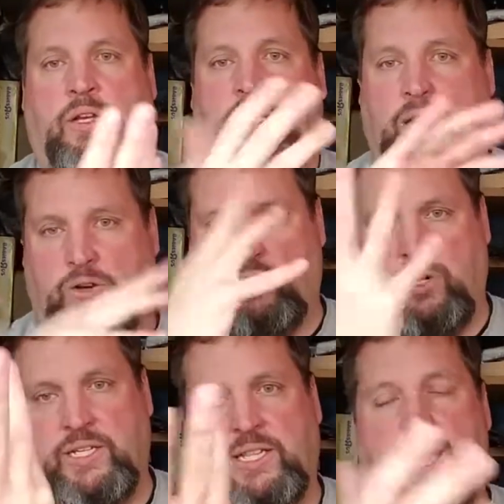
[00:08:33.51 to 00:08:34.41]
kind of
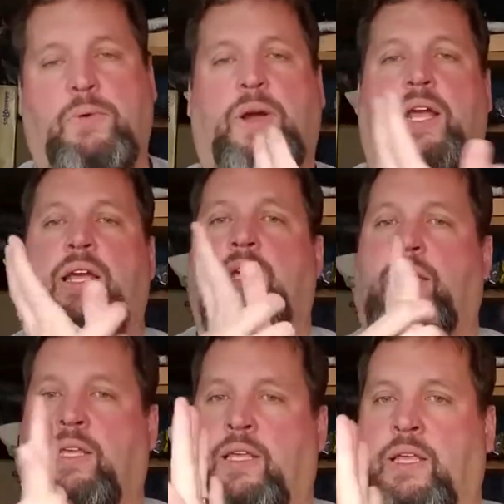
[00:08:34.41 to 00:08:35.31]
torques it that way.
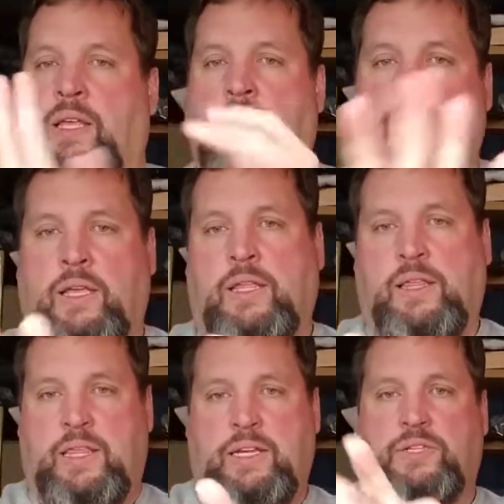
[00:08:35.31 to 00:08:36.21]

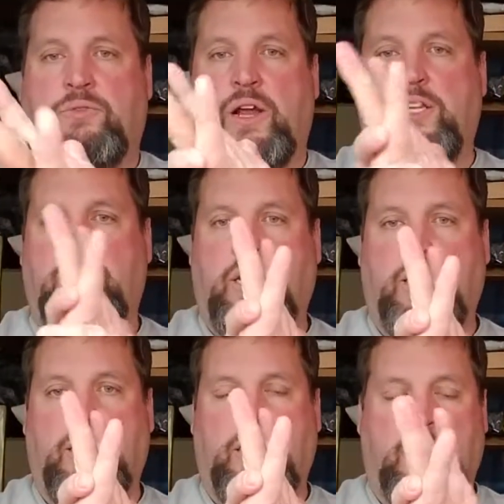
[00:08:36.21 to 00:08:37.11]
This stretch
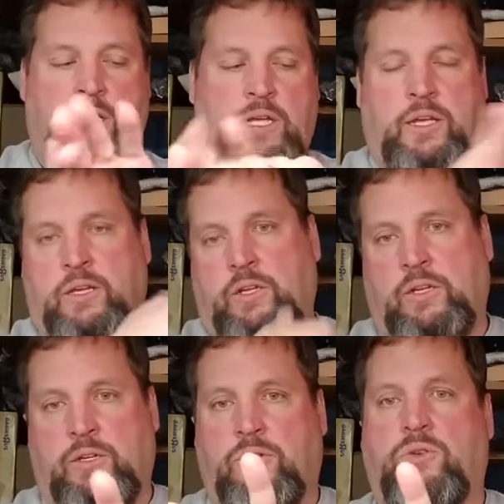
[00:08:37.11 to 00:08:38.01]

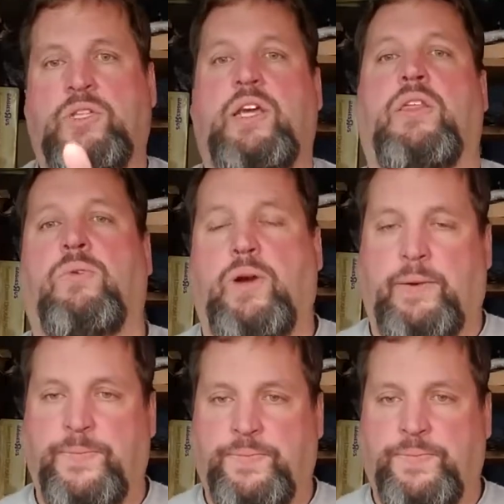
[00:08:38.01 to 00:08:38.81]
goes the other way.